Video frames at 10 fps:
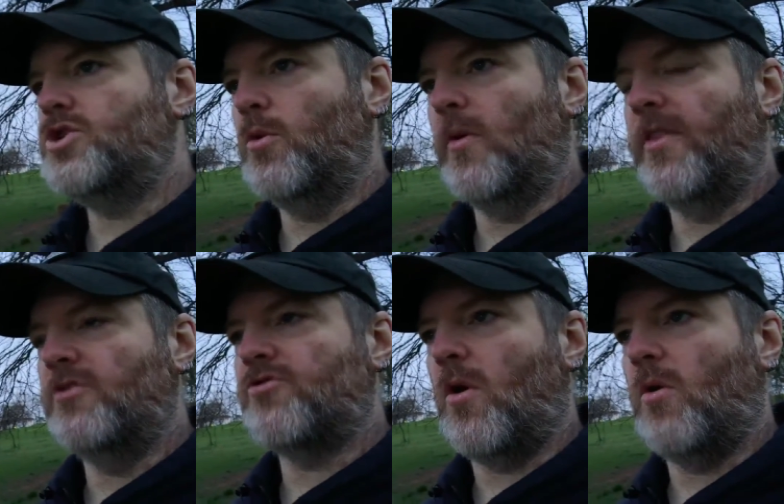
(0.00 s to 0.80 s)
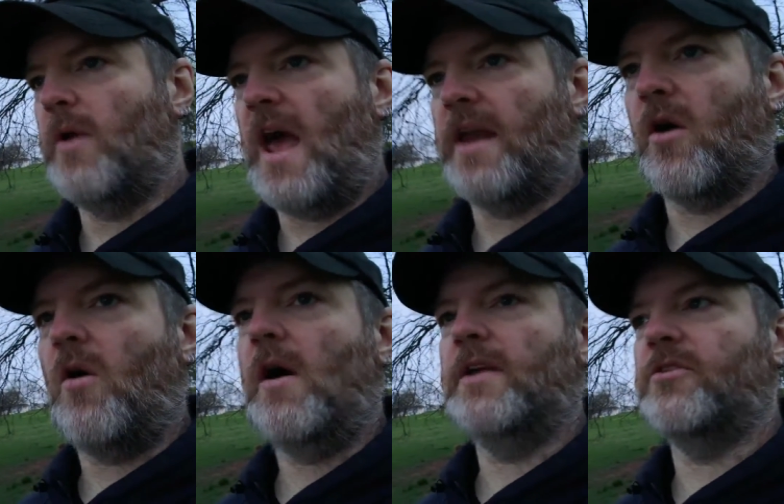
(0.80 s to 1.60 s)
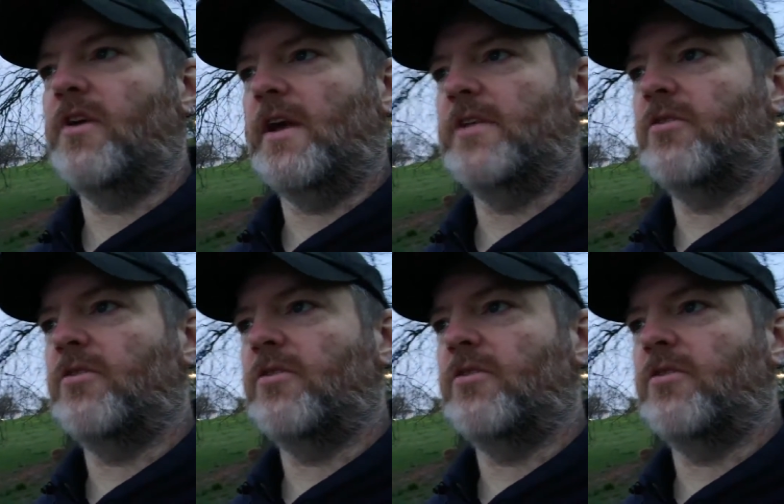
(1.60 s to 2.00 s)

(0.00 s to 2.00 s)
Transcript: shoot with a drone at a client site.